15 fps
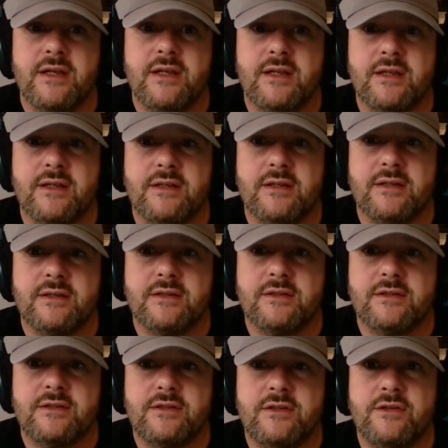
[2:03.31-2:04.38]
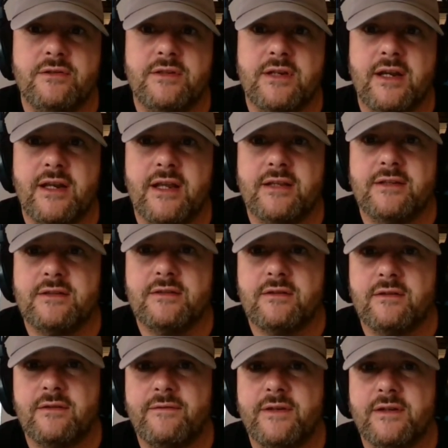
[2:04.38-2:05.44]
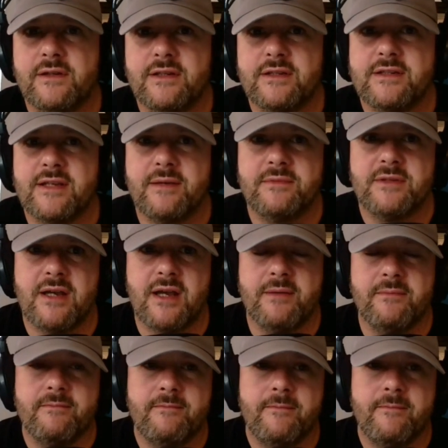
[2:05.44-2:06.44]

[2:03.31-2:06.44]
is 2 tight ends on the field at the same time.